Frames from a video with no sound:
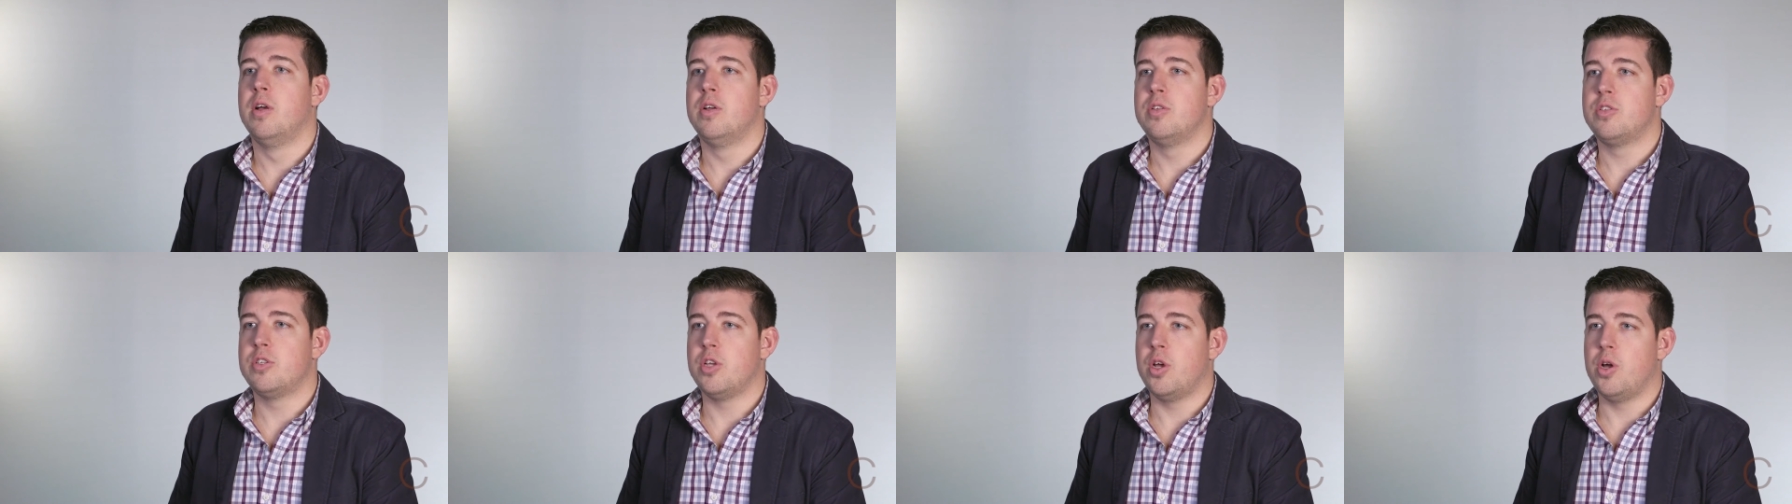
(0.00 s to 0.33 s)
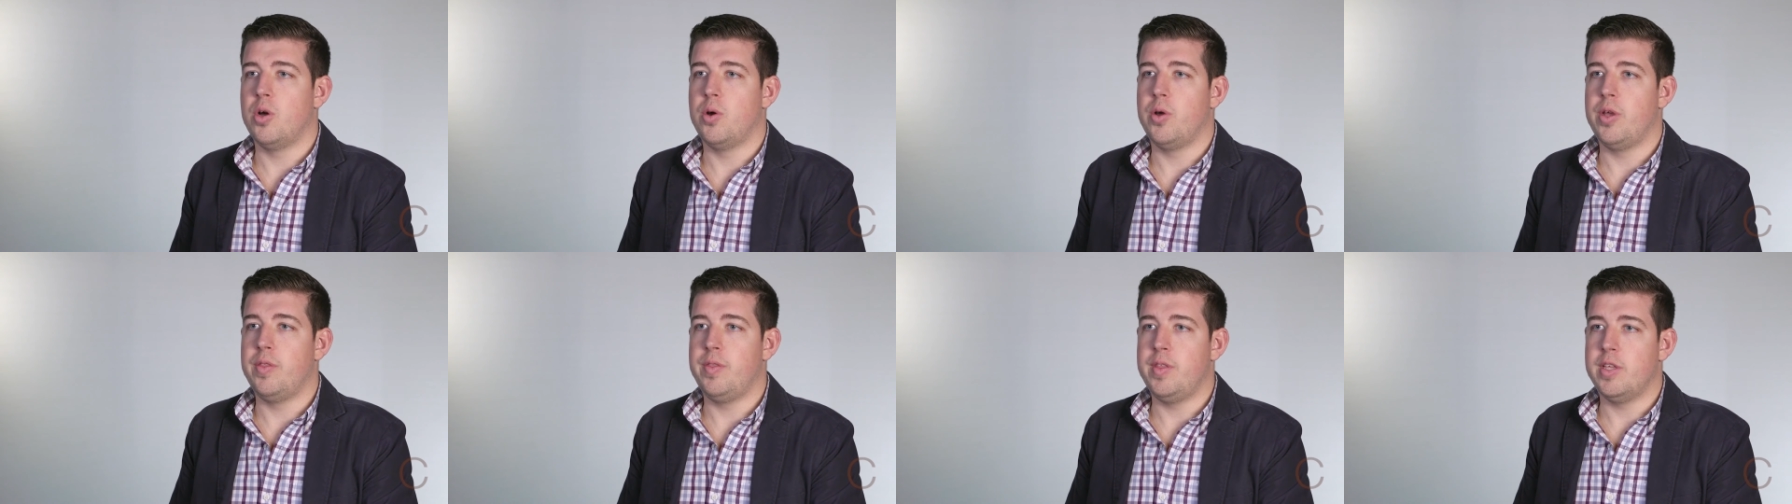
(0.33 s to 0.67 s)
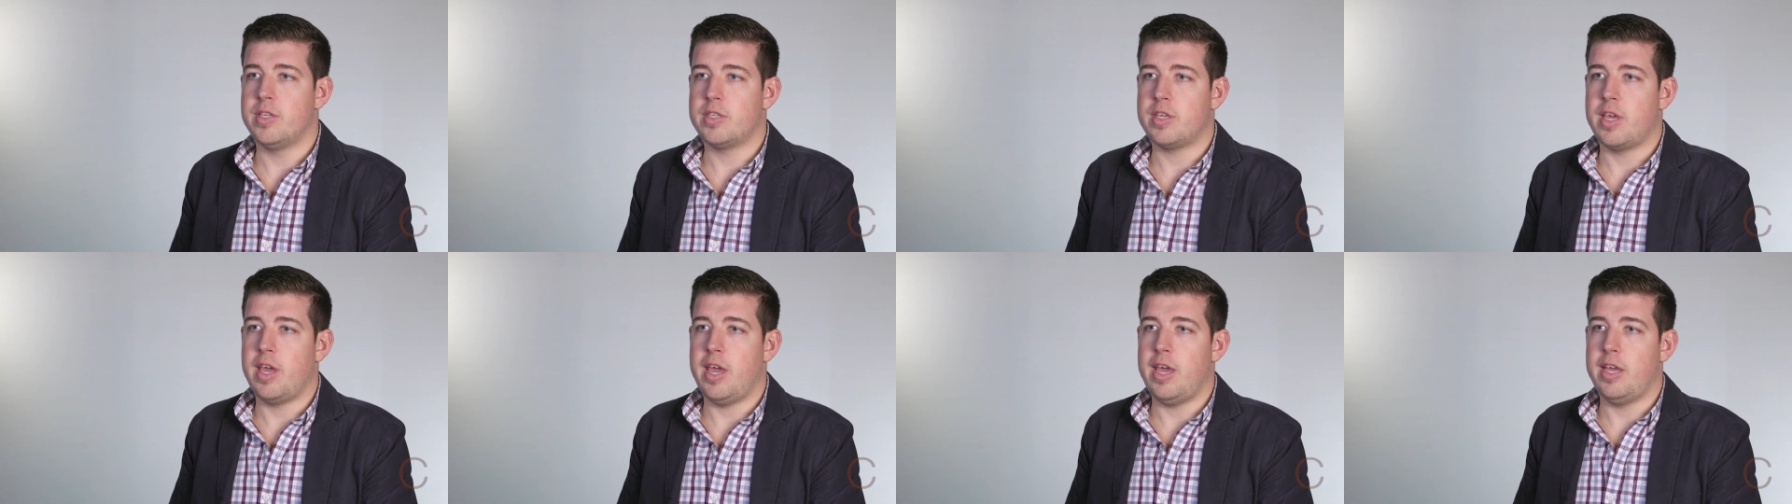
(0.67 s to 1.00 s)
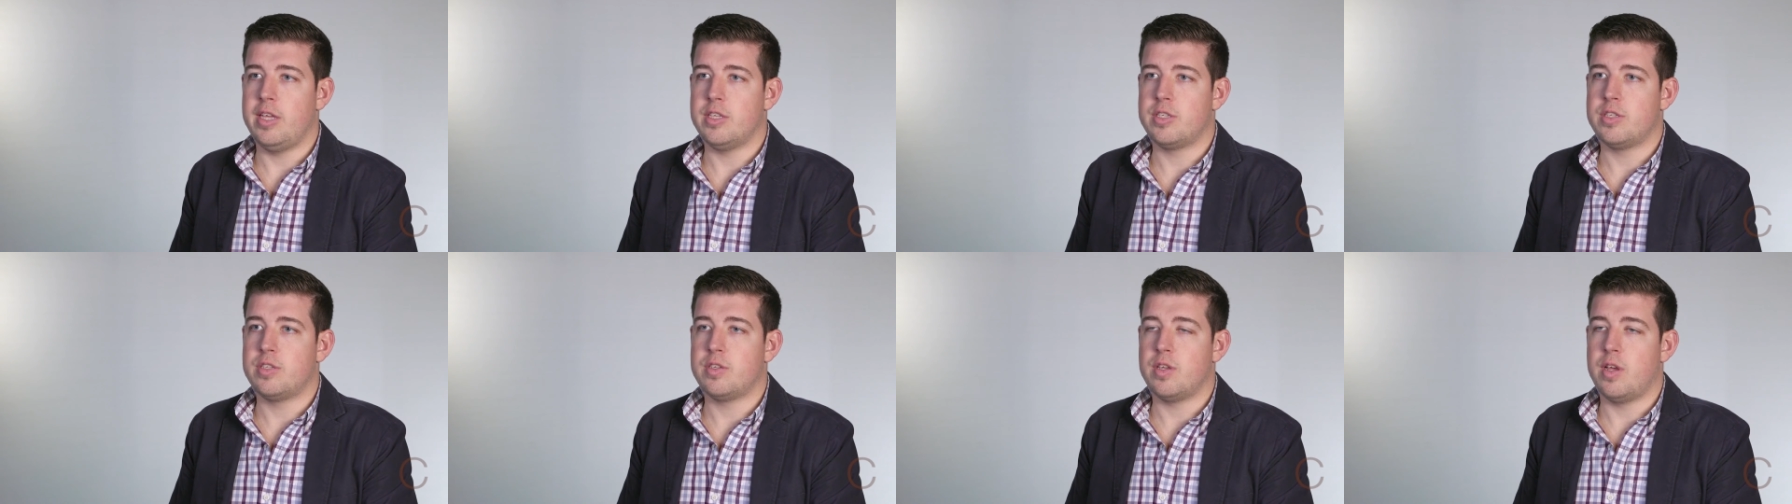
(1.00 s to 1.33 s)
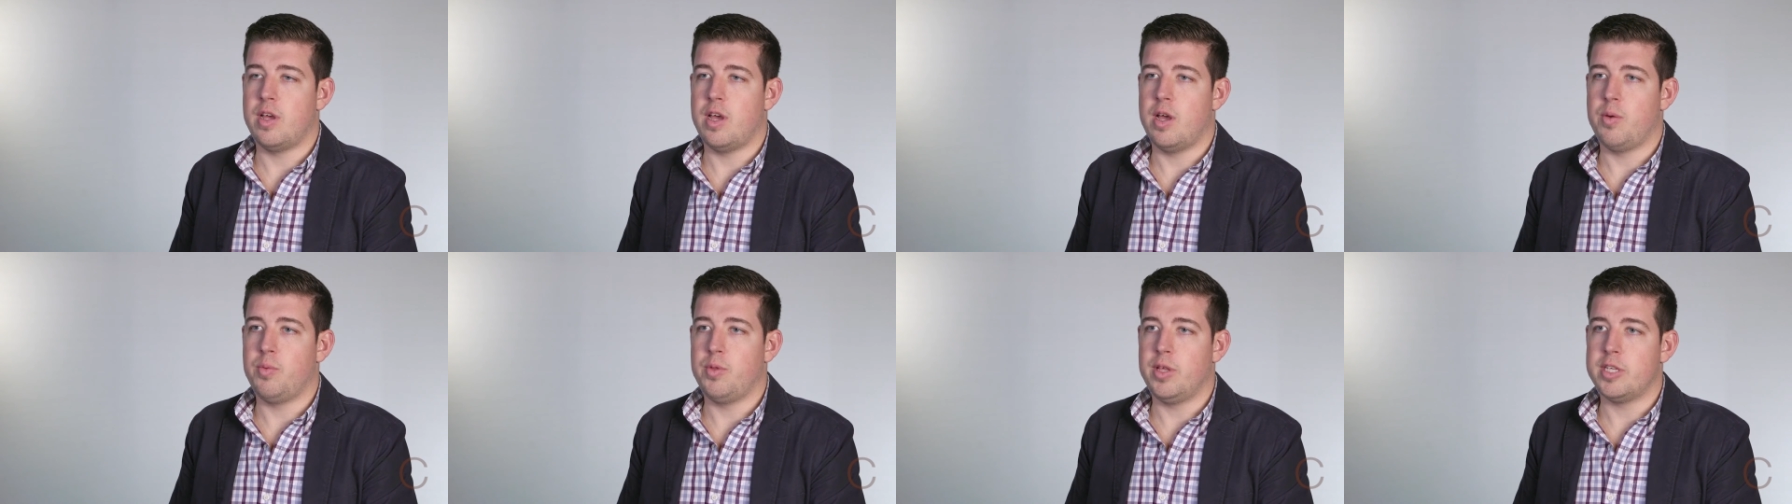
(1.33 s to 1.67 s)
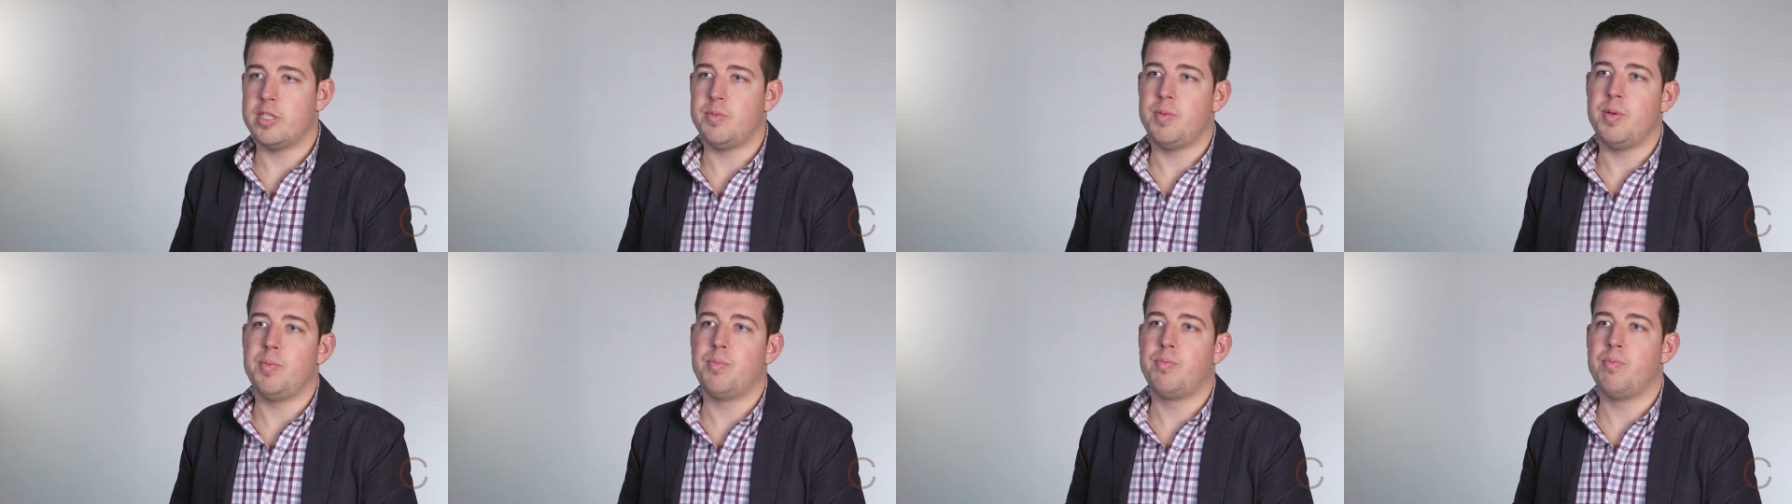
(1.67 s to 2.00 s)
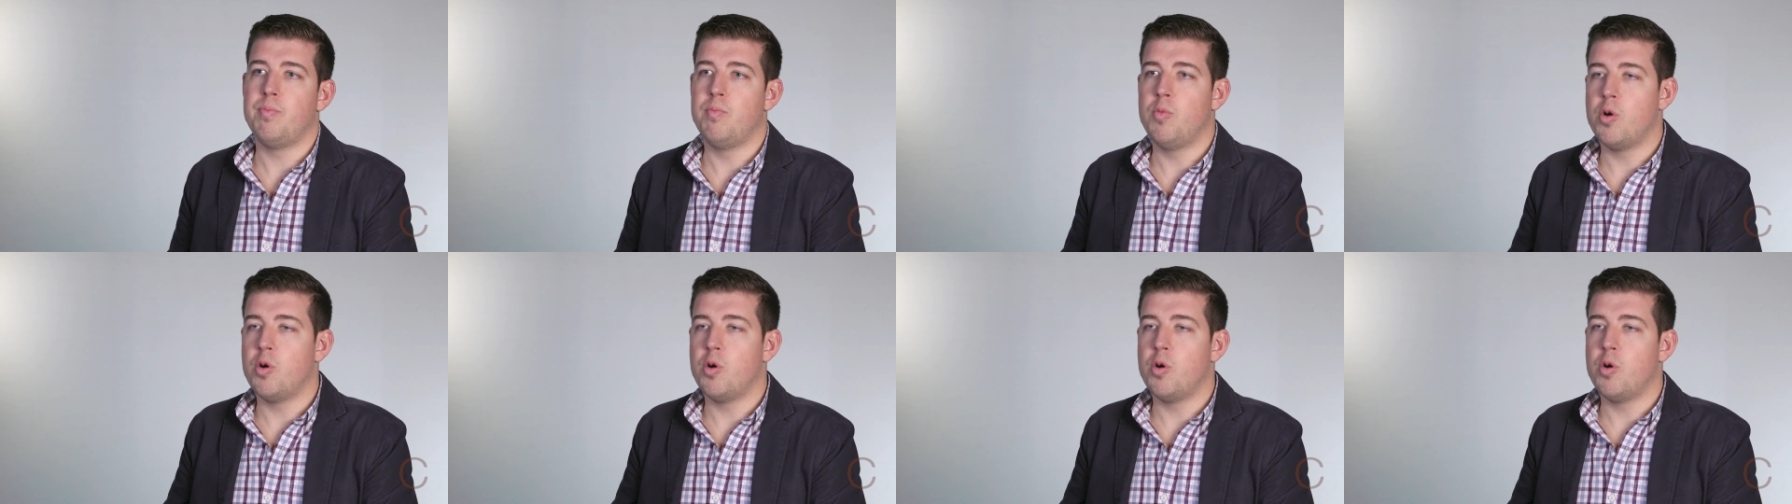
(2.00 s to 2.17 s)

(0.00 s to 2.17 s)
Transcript: So in this case, uh, we like to be